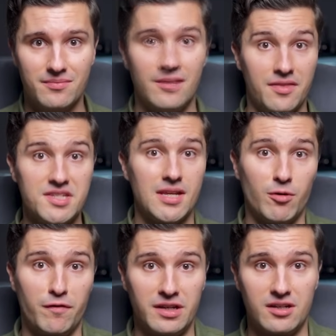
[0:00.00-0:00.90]
And this type
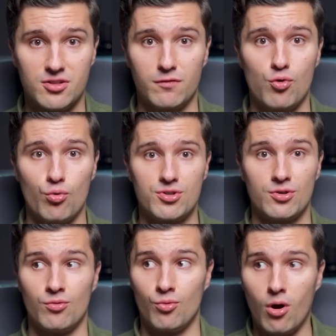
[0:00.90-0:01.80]
of thinking is, of course,
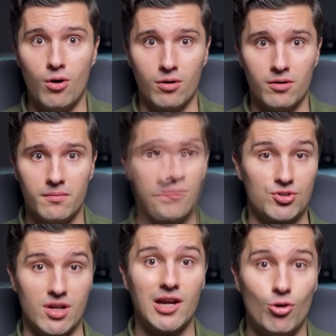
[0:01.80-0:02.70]
wrong,
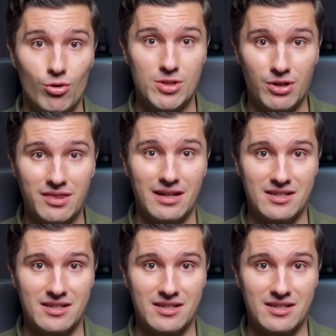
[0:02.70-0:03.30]
because I always bring that